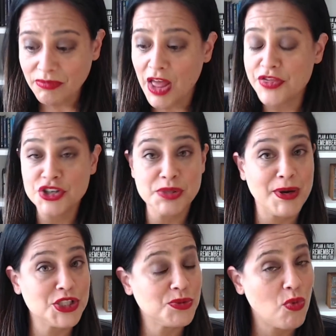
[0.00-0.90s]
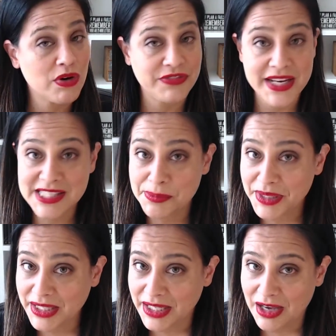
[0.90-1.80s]
there's much more
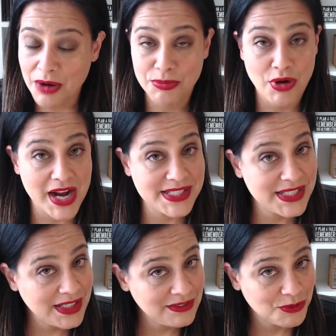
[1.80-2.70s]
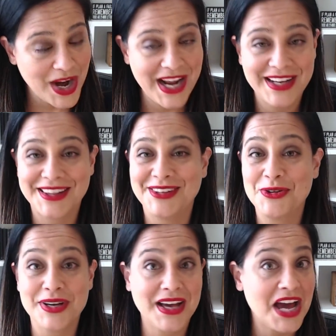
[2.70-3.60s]
flexibility on pricing, right? You
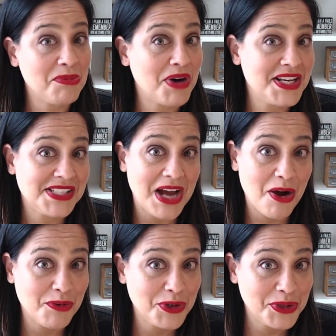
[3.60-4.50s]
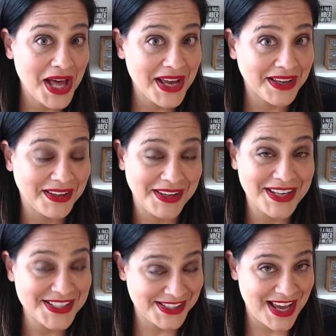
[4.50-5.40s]
can kind of price it however you like, in
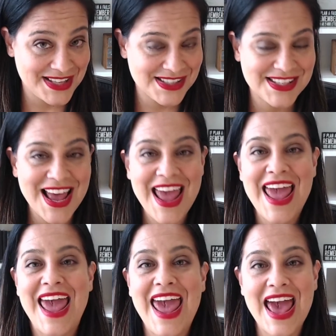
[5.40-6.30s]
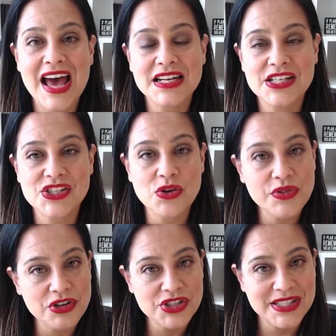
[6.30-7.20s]
a sense. And so
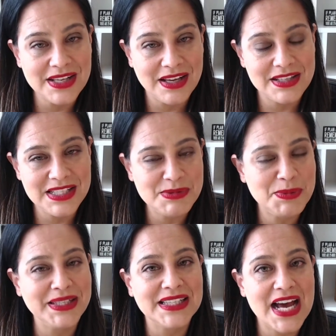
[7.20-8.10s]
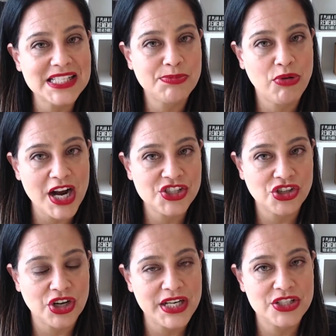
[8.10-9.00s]
seems to be less
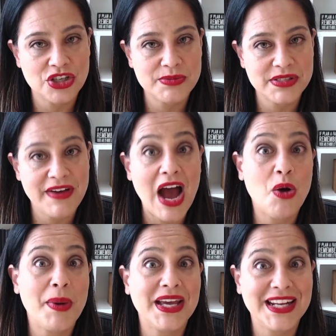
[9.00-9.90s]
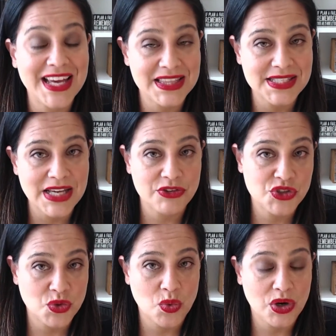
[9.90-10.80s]
pressure in terms of how am I going to get this out into
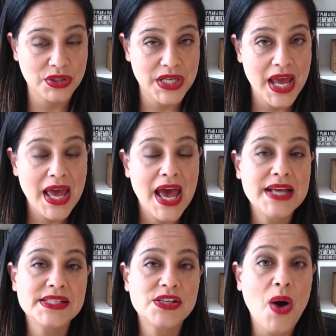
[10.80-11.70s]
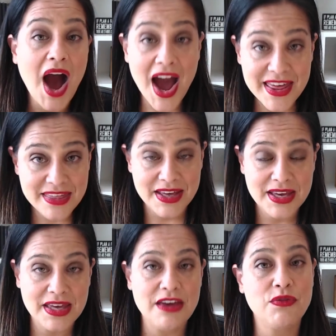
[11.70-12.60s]
the world. And so I
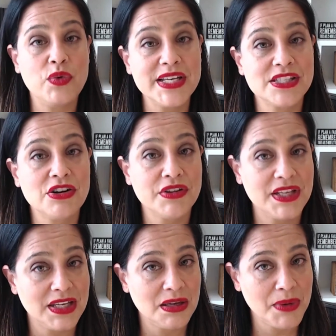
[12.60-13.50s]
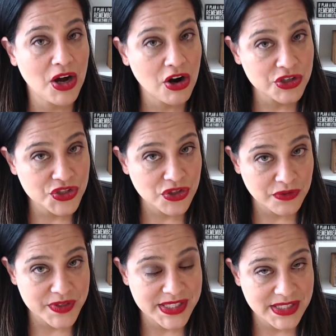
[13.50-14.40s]
think if we start thinking about our
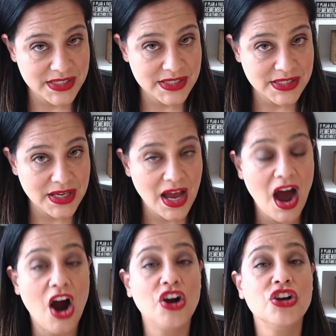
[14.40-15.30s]
services, our